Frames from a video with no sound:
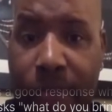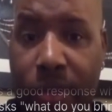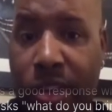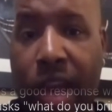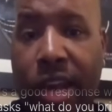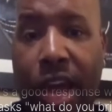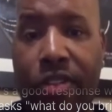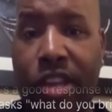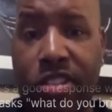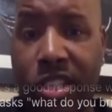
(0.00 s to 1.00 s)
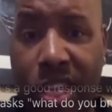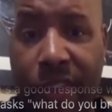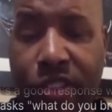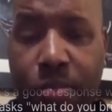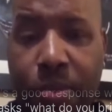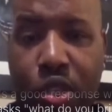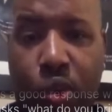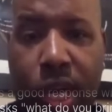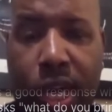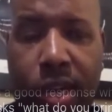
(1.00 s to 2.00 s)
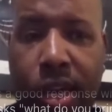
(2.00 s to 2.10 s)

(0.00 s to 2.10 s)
now there's a difference between